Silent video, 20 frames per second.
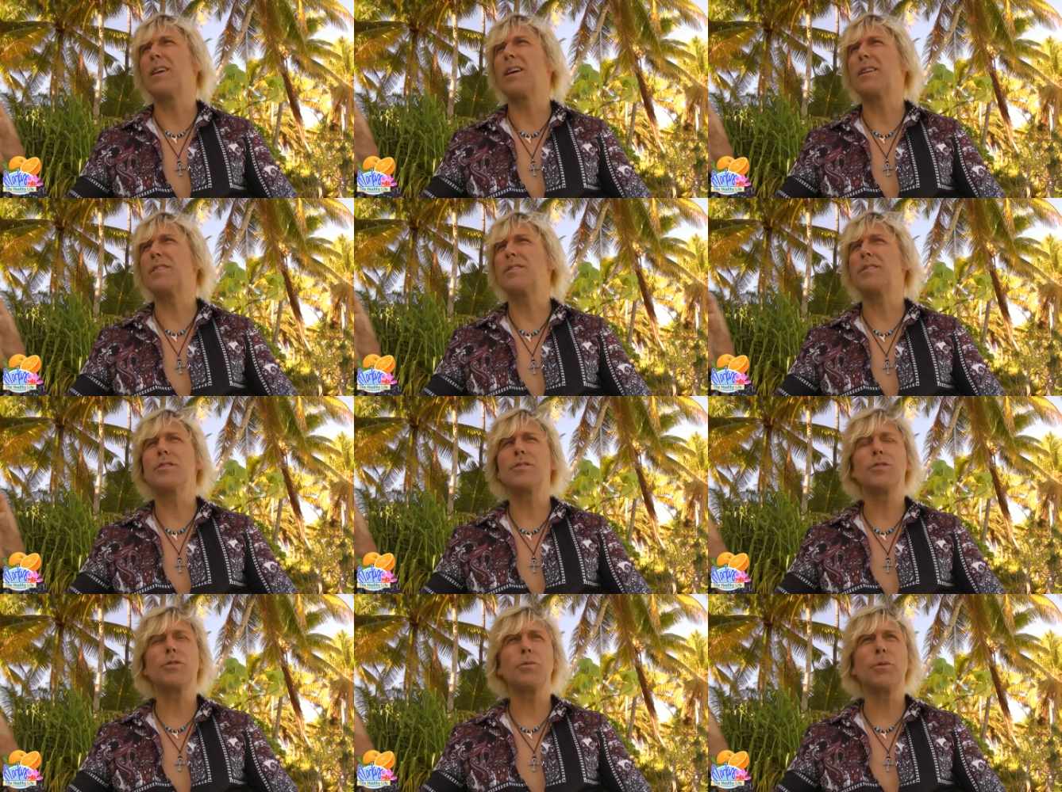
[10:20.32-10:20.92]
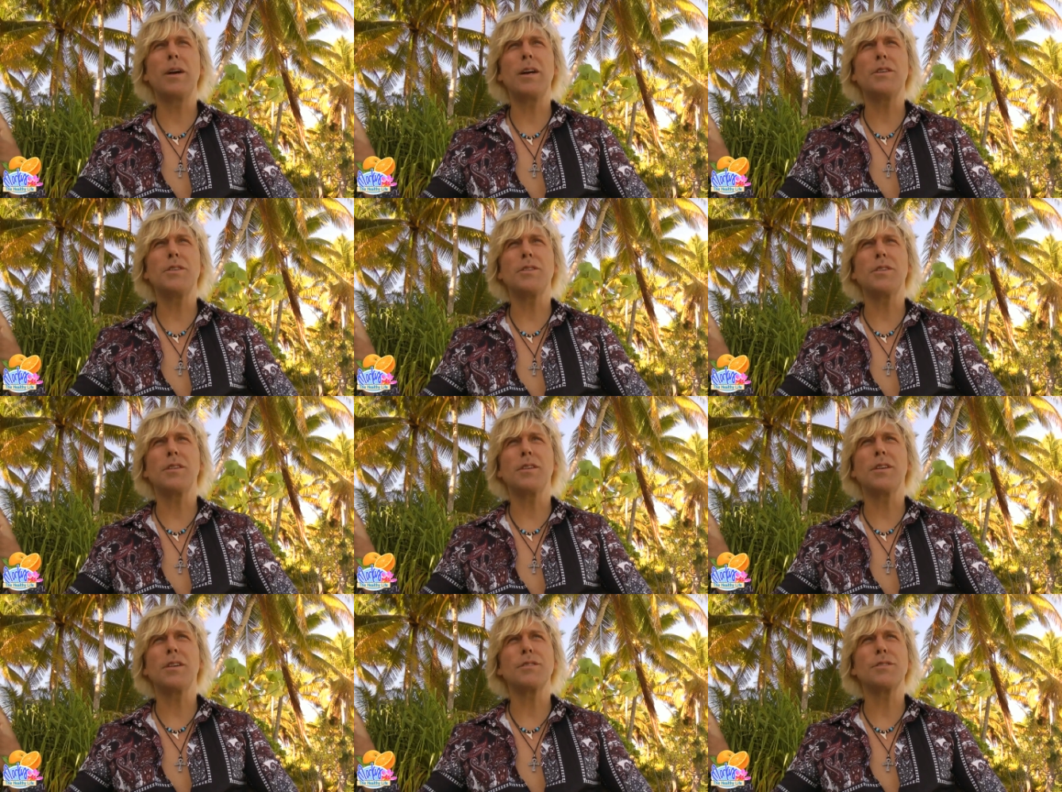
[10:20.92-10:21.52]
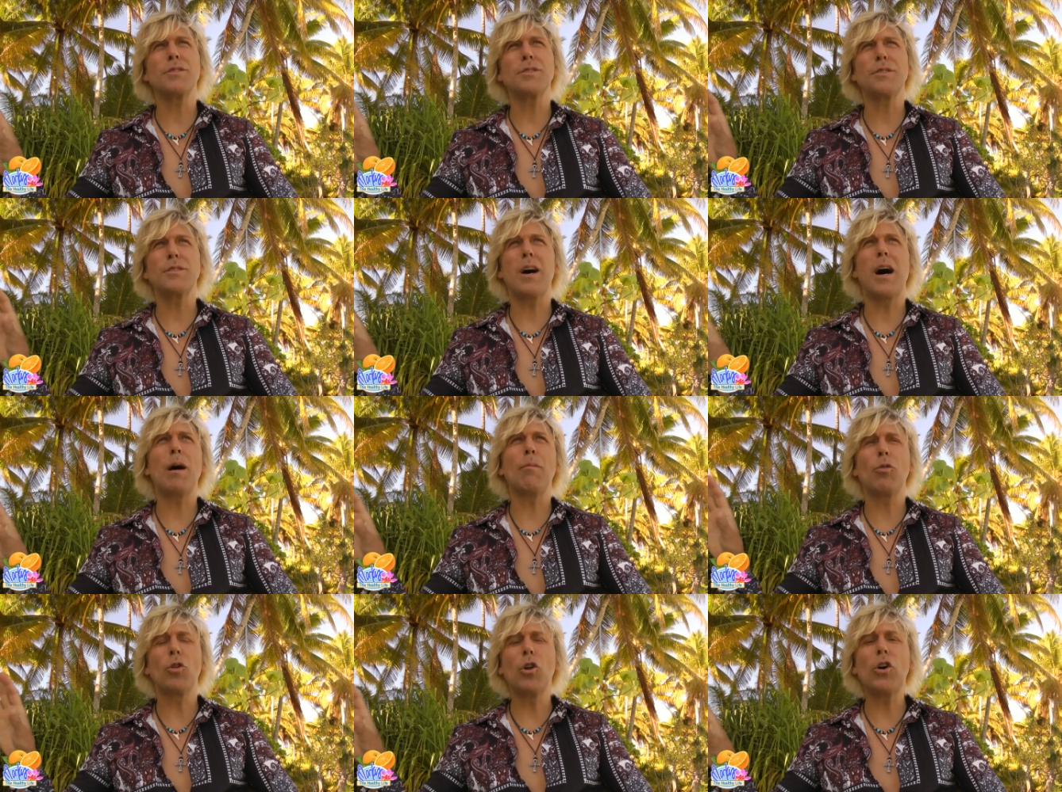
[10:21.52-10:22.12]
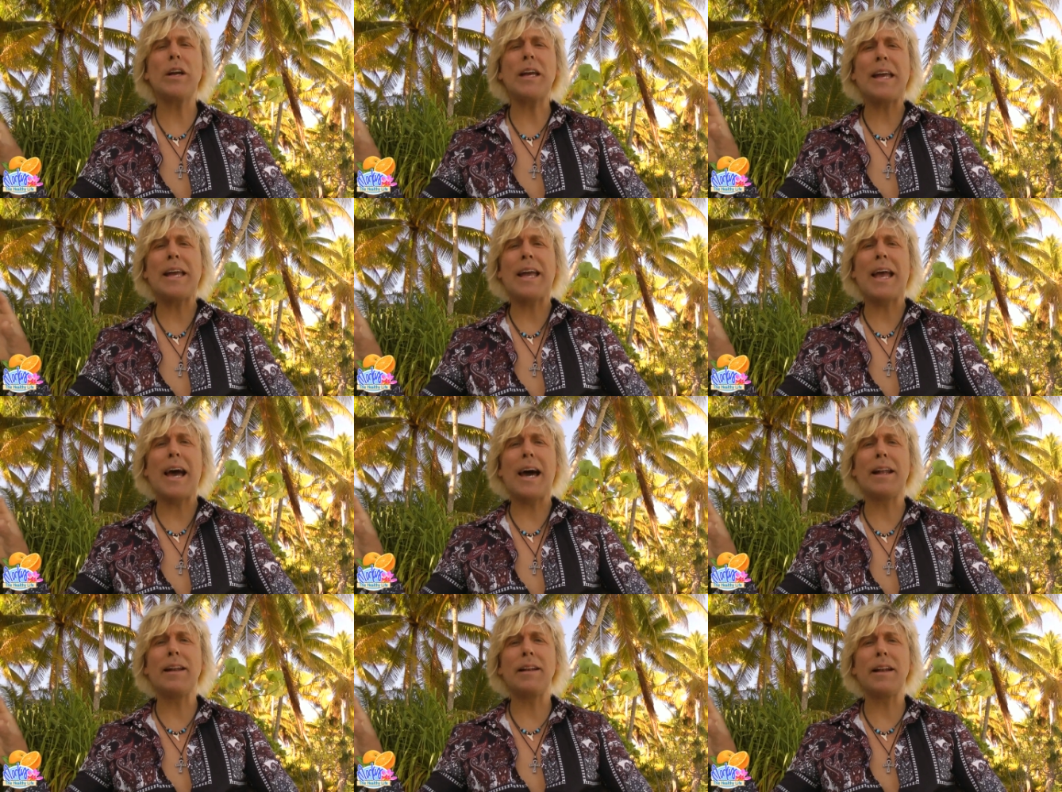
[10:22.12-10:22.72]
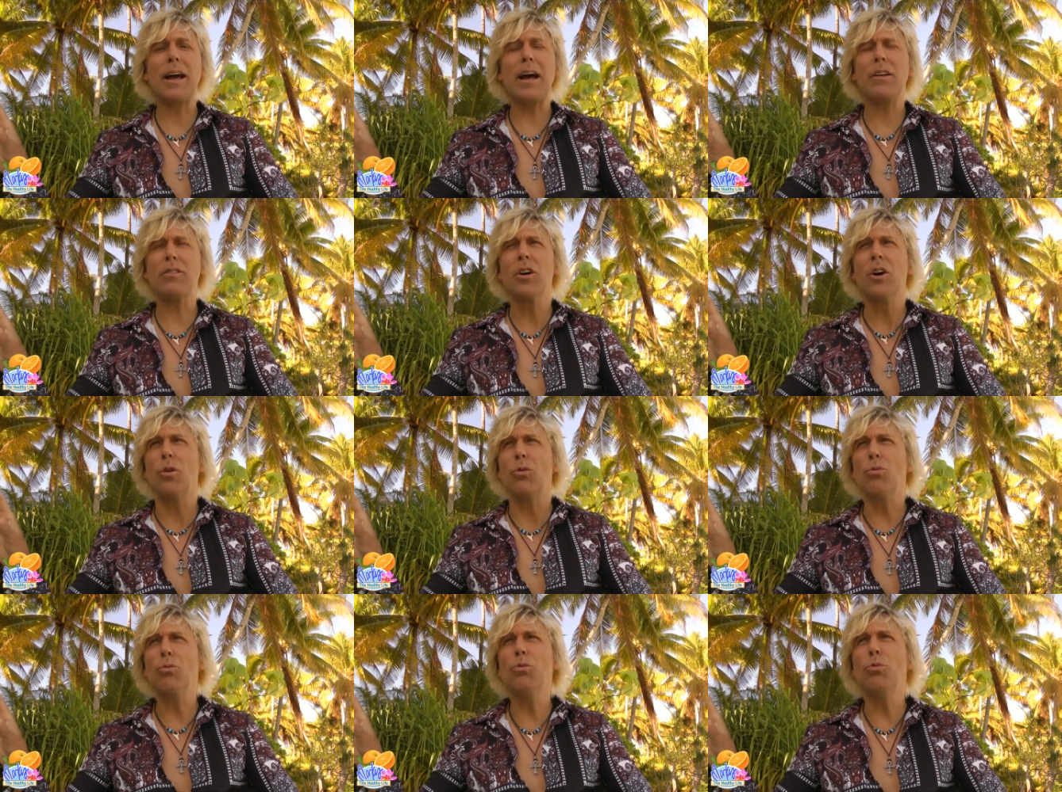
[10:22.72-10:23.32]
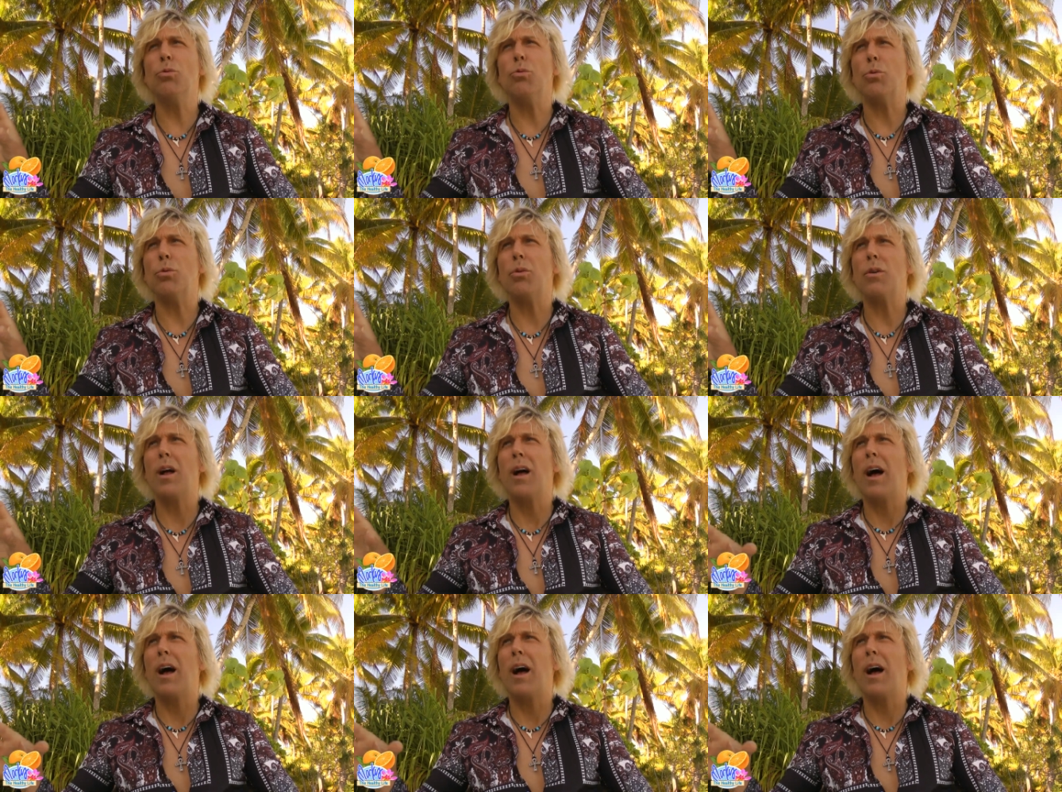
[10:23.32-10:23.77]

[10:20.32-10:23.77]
a situation, stop looking at it as, ooh,